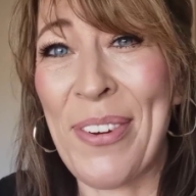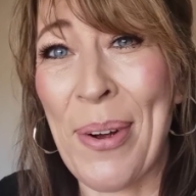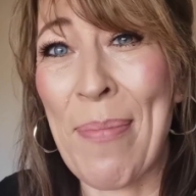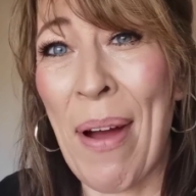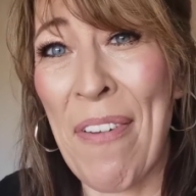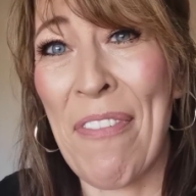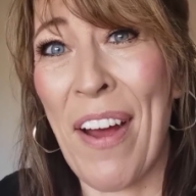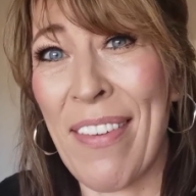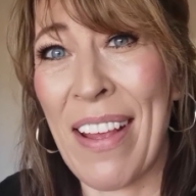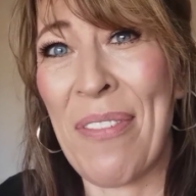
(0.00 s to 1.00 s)
enjoy my
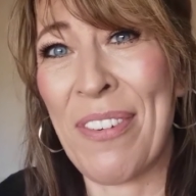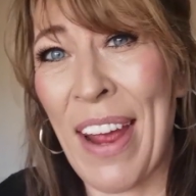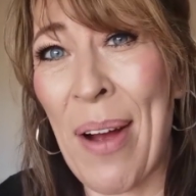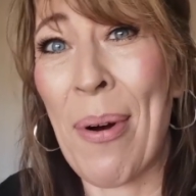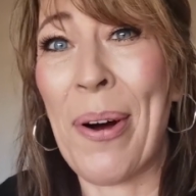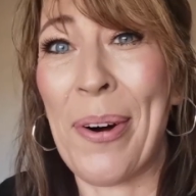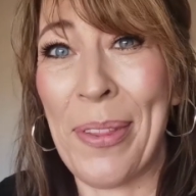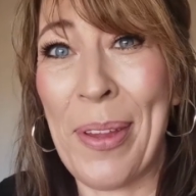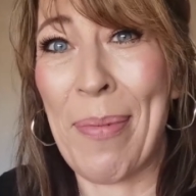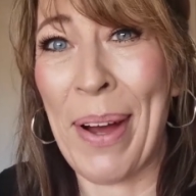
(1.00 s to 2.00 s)
first ever shower on the